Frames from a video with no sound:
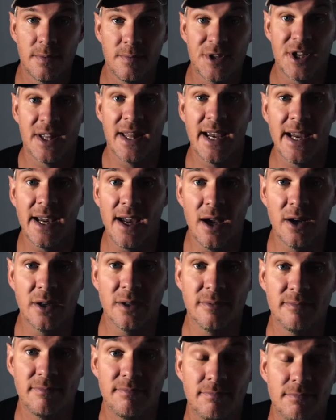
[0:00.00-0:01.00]
So there you go.
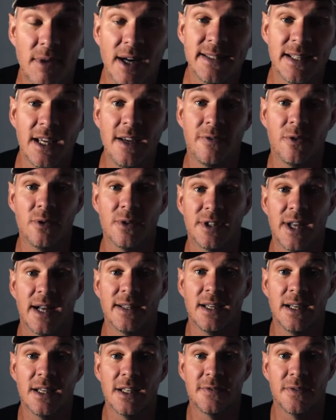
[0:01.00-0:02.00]
My default
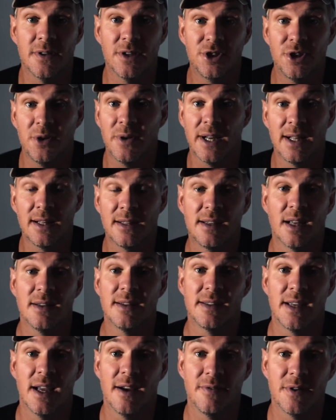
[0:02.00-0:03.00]
settings for shooting
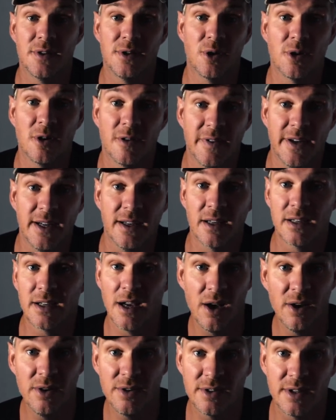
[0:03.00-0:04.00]
sunset photography at the
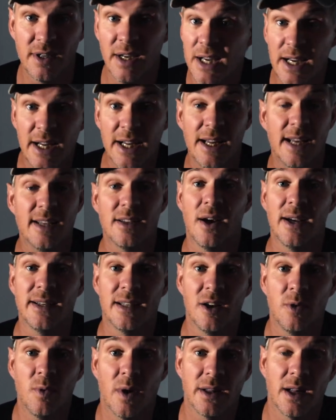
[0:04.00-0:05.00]
coast is
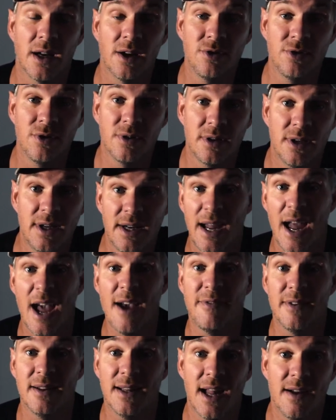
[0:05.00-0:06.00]
ISO 100,
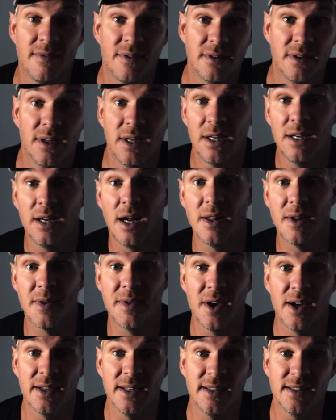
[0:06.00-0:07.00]
f11, and a
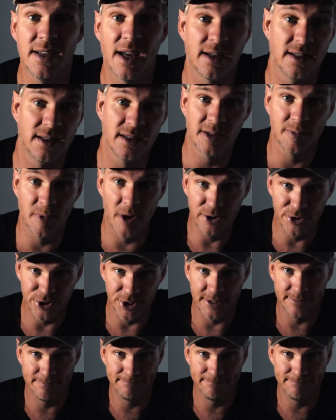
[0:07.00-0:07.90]
30-second exposure.